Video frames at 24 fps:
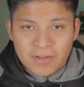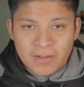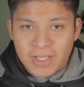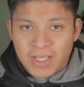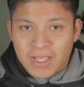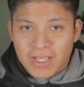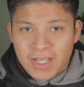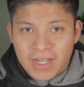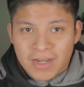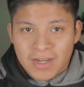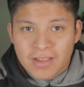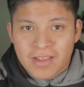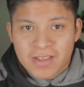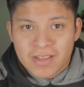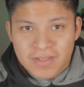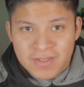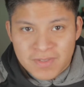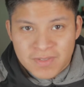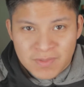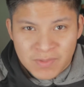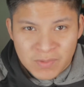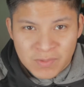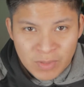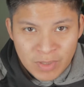Okay, I kind of like
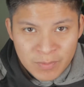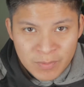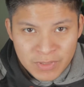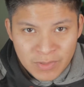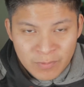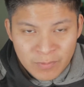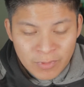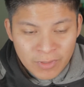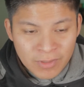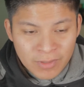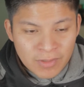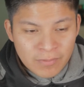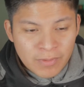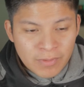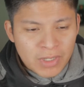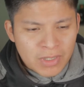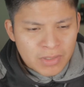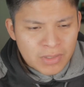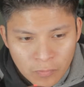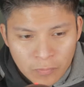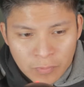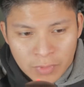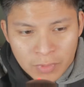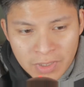this description. We're gonna read
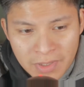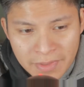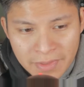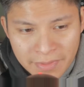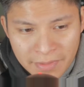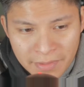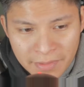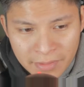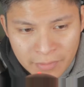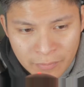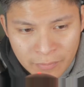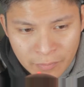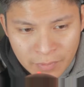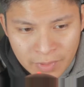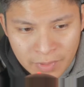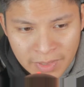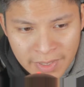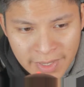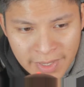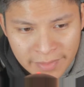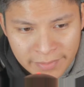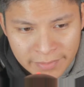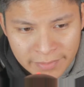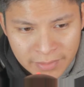it. Rethink
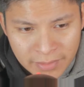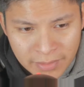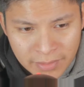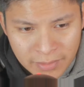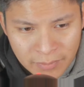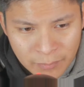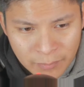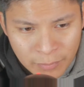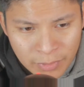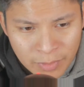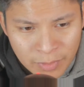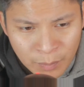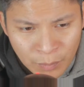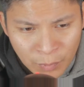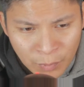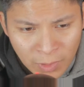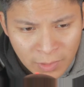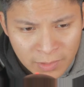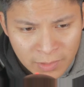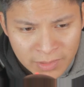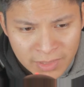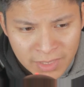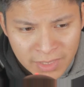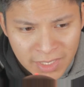reality with
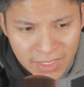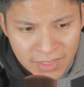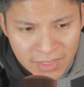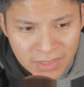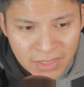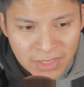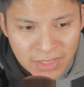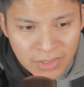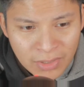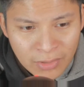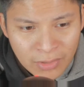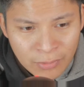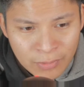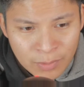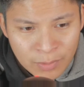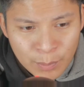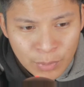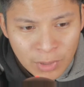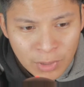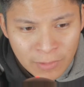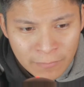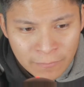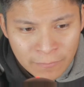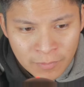Prada Candy Eau de
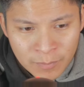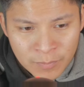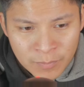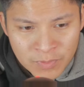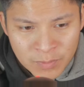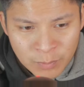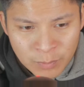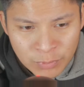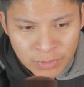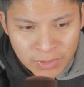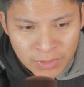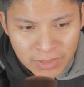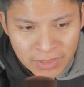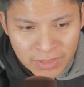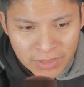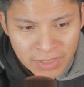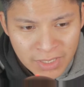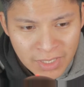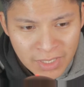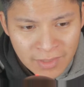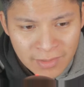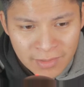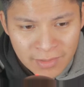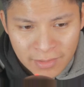Parfum Spray.
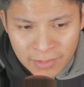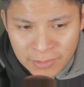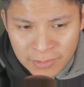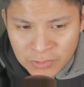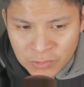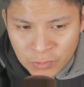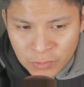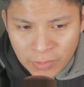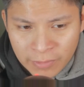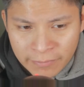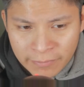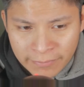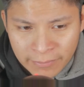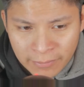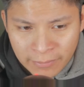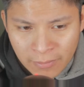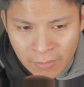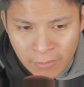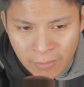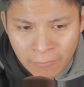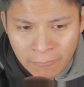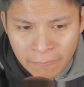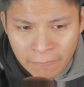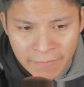A
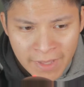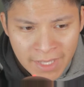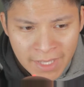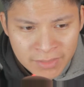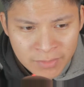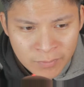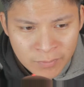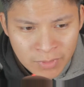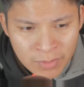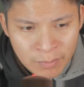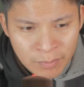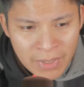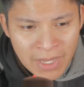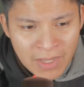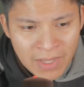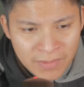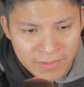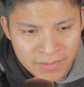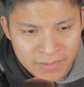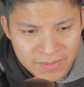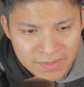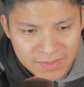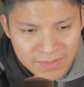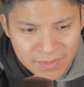joyful olfactory
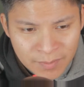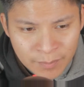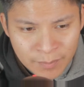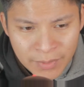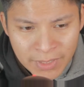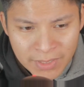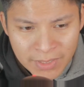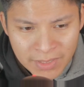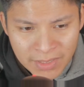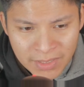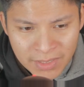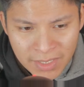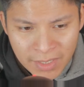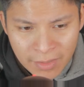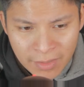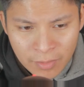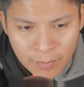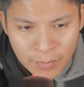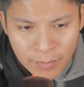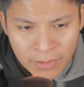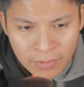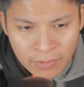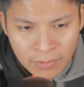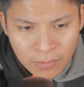balance combining
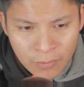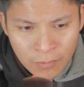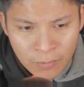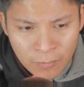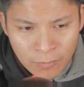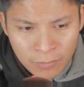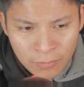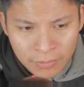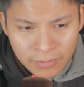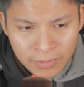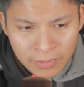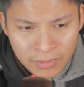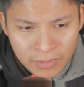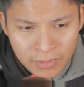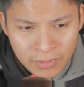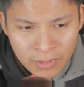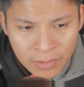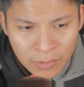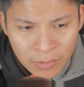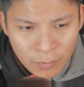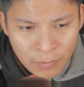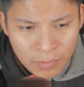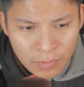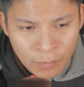caramel accord
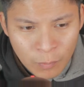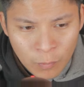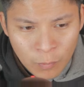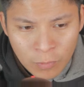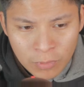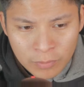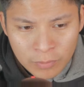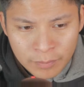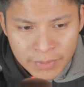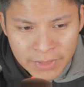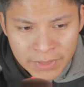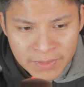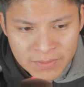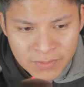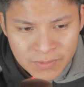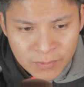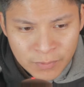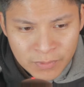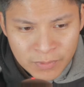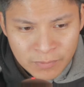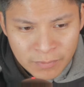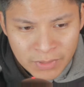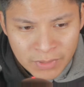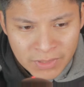with warm
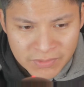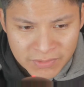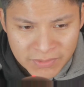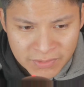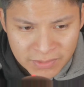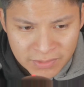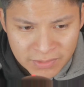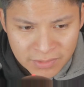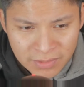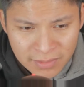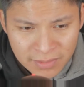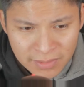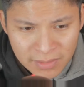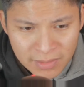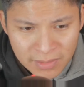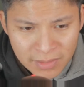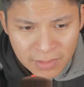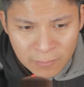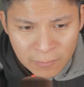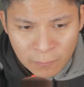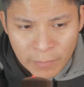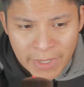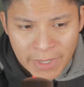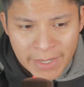benzoin resin
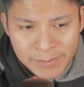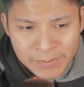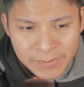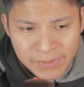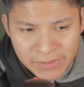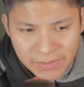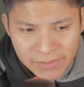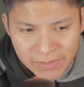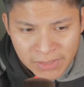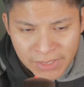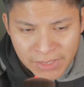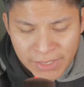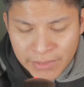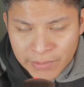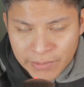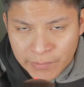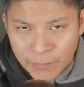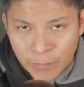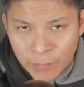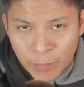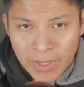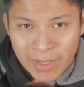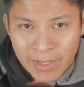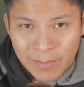and wrapped in a cloud
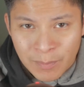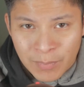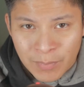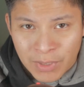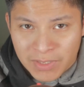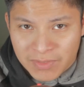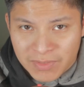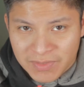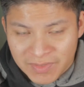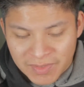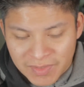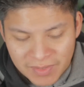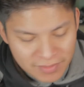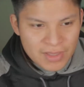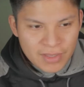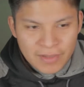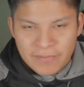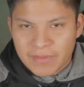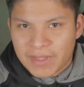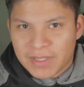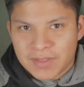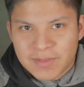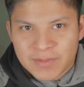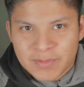of white musk. I
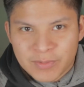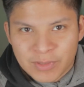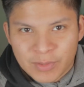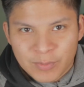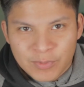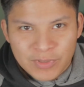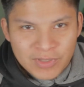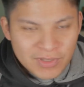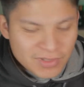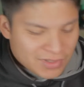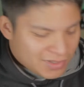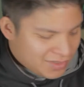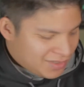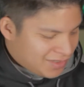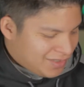love that description.